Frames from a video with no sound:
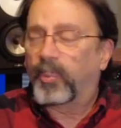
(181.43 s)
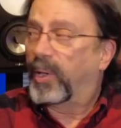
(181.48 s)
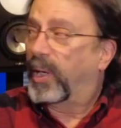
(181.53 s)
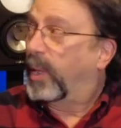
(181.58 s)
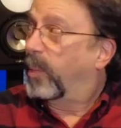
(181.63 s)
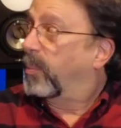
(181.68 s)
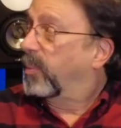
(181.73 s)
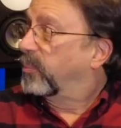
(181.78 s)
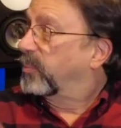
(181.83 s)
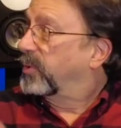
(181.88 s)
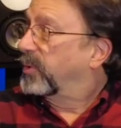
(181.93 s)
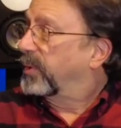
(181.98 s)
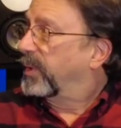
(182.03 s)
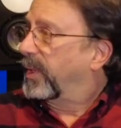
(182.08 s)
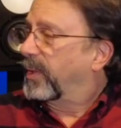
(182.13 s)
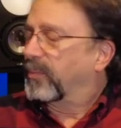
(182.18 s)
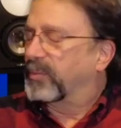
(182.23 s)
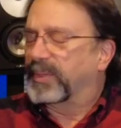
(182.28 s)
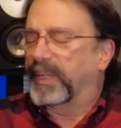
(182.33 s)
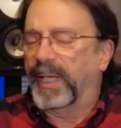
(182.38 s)
problems
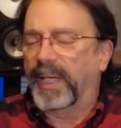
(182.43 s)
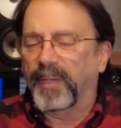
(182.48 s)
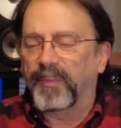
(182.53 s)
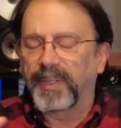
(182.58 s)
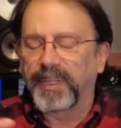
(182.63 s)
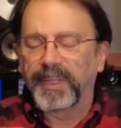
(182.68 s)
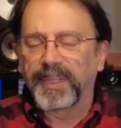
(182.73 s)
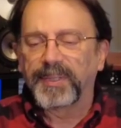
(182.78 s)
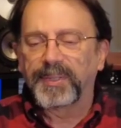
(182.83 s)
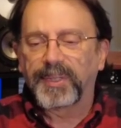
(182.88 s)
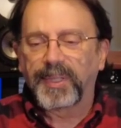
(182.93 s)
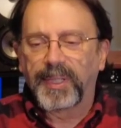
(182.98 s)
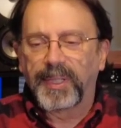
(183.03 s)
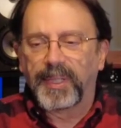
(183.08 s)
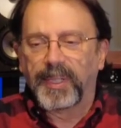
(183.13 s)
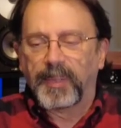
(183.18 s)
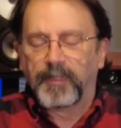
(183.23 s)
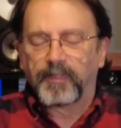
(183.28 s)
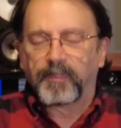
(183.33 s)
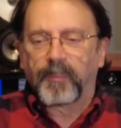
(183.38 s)
that I was having is,
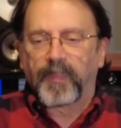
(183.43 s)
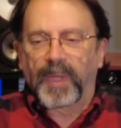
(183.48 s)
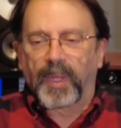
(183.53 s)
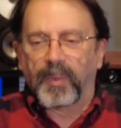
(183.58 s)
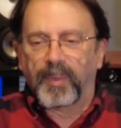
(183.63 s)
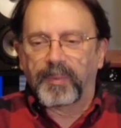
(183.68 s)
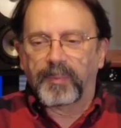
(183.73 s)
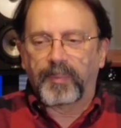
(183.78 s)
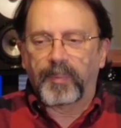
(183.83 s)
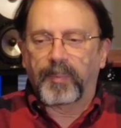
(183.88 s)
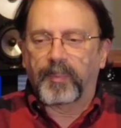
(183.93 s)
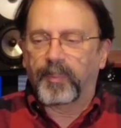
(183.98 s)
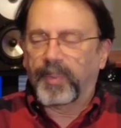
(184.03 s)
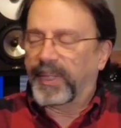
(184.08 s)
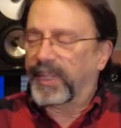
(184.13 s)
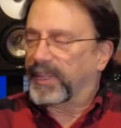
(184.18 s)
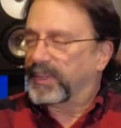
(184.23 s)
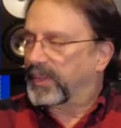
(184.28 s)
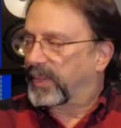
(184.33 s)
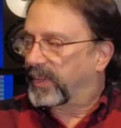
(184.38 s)

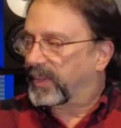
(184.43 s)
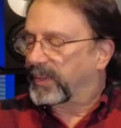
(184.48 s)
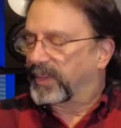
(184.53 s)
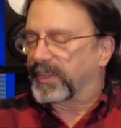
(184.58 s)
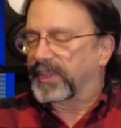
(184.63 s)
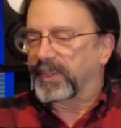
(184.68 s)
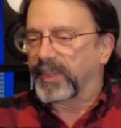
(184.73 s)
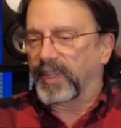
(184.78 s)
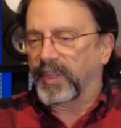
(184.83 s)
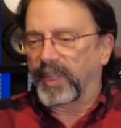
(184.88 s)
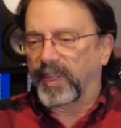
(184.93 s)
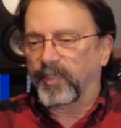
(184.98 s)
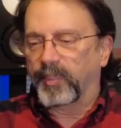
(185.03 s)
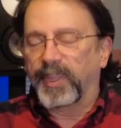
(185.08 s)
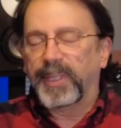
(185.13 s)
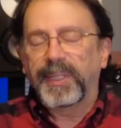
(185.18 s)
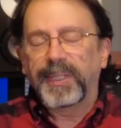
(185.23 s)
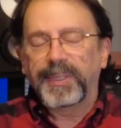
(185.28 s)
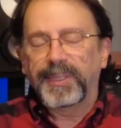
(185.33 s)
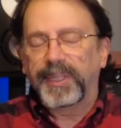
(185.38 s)
because this
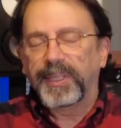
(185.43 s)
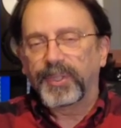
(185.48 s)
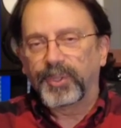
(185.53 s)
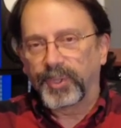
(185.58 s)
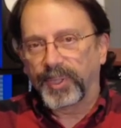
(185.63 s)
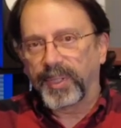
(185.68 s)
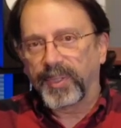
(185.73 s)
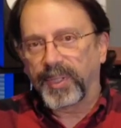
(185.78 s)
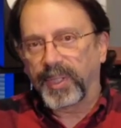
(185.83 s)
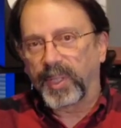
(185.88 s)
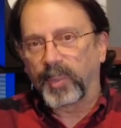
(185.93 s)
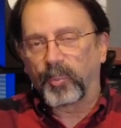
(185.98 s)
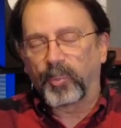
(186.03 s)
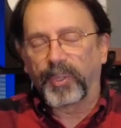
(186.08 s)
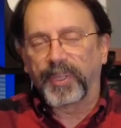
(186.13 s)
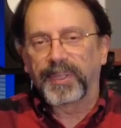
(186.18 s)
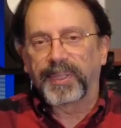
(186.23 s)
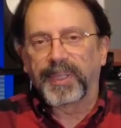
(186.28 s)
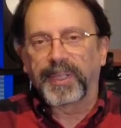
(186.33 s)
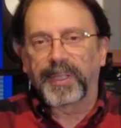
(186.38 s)
PETG that I'm
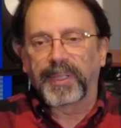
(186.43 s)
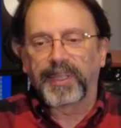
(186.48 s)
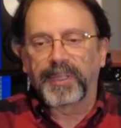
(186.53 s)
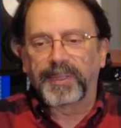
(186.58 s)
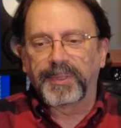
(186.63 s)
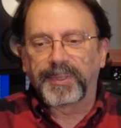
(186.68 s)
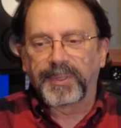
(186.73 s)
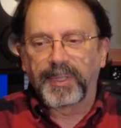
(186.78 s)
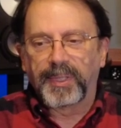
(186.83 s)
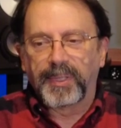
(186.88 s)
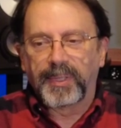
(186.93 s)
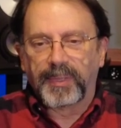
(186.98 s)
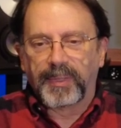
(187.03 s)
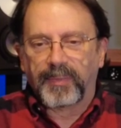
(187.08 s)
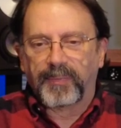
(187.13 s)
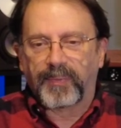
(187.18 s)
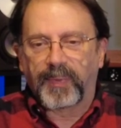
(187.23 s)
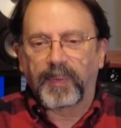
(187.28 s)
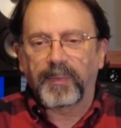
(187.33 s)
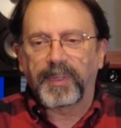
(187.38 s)
printing is
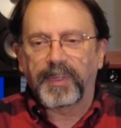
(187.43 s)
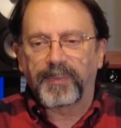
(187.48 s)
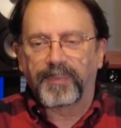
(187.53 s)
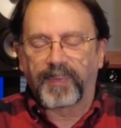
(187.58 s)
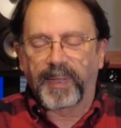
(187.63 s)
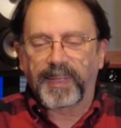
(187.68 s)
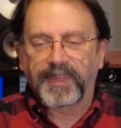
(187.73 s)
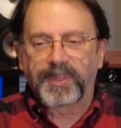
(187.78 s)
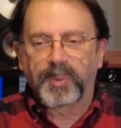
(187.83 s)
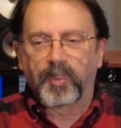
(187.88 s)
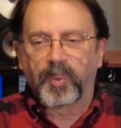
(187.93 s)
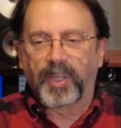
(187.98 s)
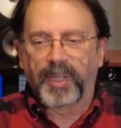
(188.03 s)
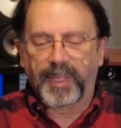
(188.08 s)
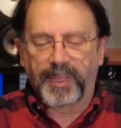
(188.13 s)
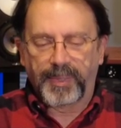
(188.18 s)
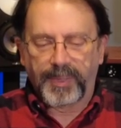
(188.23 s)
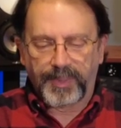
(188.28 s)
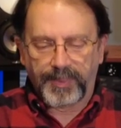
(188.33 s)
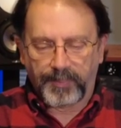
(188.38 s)
fairly flexible
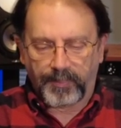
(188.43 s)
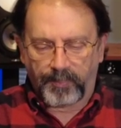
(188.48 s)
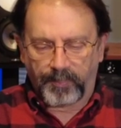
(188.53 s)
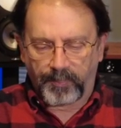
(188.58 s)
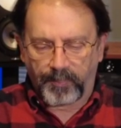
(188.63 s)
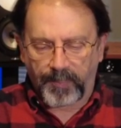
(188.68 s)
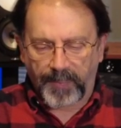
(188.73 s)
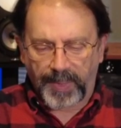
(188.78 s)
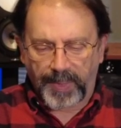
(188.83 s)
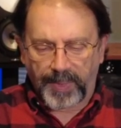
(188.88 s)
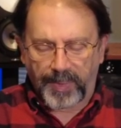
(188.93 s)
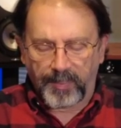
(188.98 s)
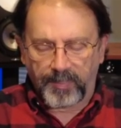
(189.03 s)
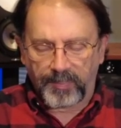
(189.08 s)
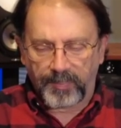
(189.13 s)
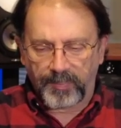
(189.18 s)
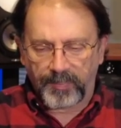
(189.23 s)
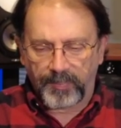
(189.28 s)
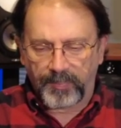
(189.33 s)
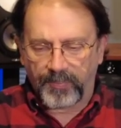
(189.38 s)
and the
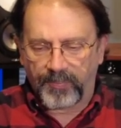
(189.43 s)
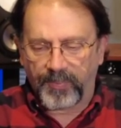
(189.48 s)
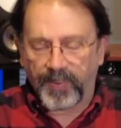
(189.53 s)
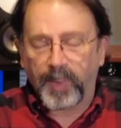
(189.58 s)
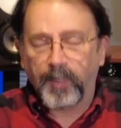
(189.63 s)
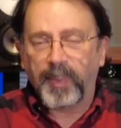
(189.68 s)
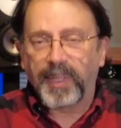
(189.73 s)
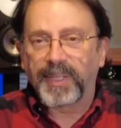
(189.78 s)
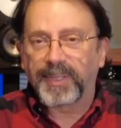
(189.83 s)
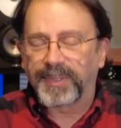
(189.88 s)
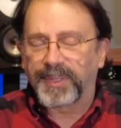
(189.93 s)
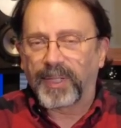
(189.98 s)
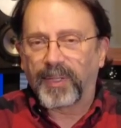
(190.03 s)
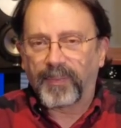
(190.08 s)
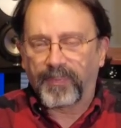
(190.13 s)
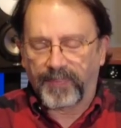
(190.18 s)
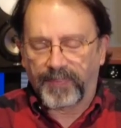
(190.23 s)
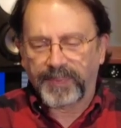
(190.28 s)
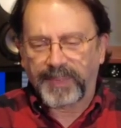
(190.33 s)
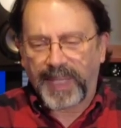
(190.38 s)
filament
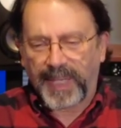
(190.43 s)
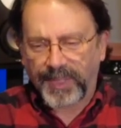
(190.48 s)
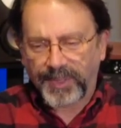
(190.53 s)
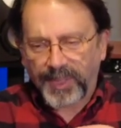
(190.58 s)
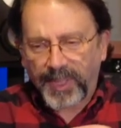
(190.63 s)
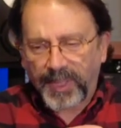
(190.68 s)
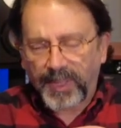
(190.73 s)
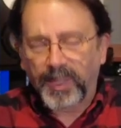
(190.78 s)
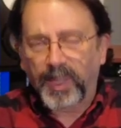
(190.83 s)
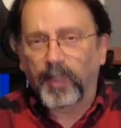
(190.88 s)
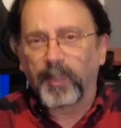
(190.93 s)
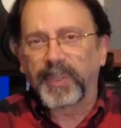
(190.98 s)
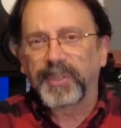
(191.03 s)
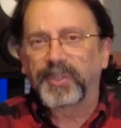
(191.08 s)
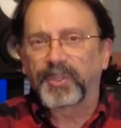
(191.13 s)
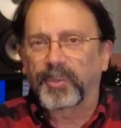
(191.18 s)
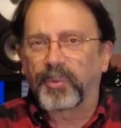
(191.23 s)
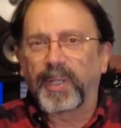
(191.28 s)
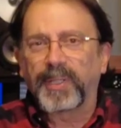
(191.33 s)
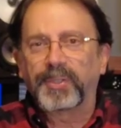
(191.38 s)
itself is actually a little bit
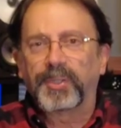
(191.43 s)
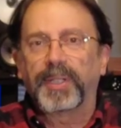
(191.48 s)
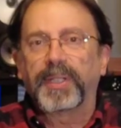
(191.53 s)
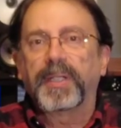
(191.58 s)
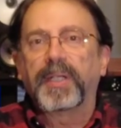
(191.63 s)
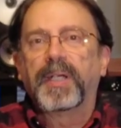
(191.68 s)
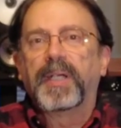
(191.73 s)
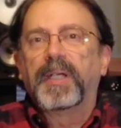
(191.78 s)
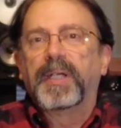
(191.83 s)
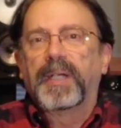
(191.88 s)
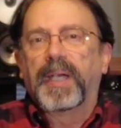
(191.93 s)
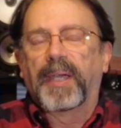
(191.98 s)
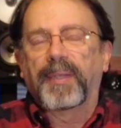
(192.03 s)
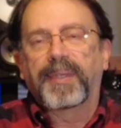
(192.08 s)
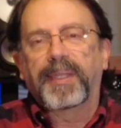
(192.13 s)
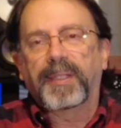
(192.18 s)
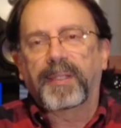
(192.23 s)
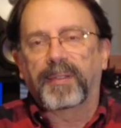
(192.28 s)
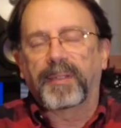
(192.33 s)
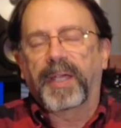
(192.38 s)
stretchy, I
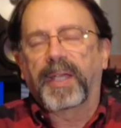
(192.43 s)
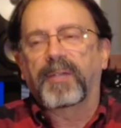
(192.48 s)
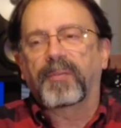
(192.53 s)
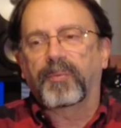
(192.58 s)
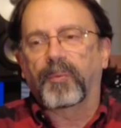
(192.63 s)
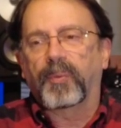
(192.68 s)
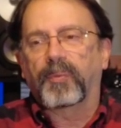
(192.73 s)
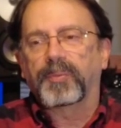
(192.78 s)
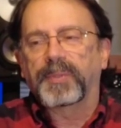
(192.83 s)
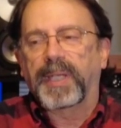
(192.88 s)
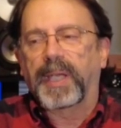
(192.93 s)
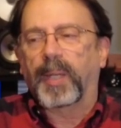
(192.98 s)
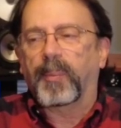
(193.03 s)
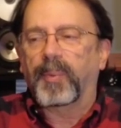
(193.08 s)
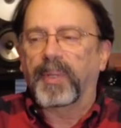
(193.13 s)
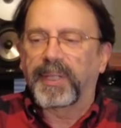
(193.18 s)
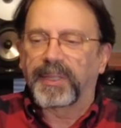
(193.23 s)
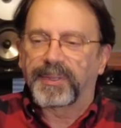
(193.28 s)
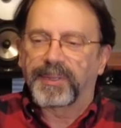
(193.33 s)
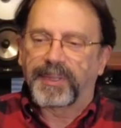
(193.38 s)
think a lot of what was
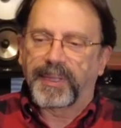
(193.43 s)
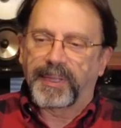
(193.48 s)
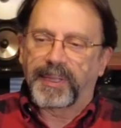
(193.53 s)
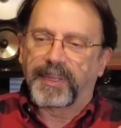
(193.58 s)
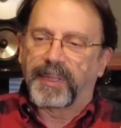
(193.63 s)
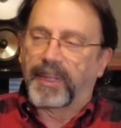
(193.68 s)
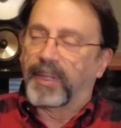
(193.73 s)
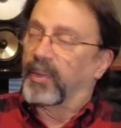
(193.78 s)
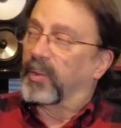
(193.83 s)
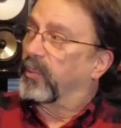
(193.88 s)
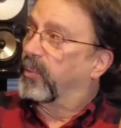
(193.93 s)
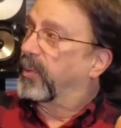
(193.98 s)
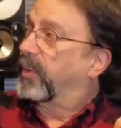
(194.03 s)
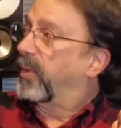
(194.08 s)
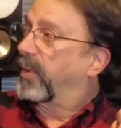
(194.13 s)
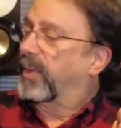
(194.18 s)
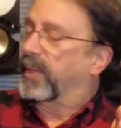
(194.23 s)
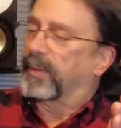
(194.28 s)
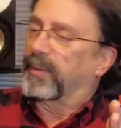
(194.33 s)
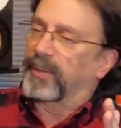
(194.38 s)
happening is
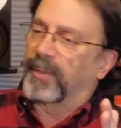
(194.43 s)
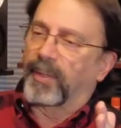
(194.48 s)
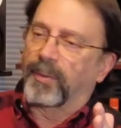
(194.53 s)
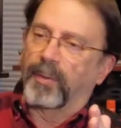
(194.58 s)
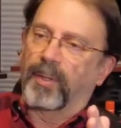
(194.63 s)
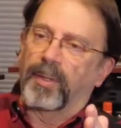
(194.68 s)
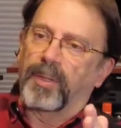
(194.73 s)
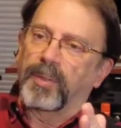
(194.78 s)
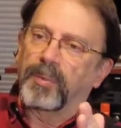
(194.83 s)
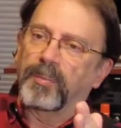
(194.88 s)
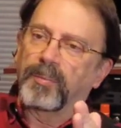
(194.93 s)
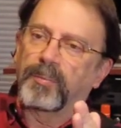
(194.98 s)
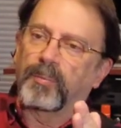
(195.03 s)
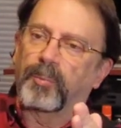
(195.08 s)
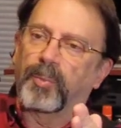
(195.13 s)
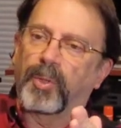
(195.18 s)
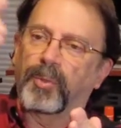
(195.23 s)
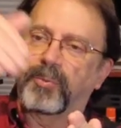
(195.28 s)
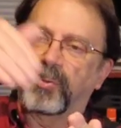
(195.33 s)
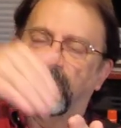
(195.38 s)
with the long
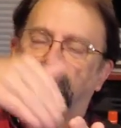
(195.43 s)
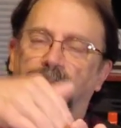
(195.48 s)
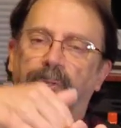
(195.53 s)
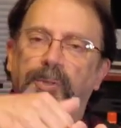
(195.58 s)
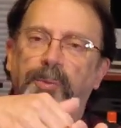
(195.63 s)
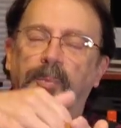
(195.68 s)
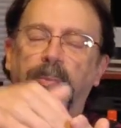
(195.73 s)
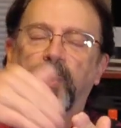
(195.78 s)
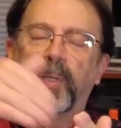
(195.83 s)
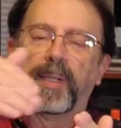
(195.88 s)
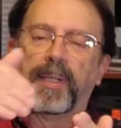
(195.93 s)
Bowden tube,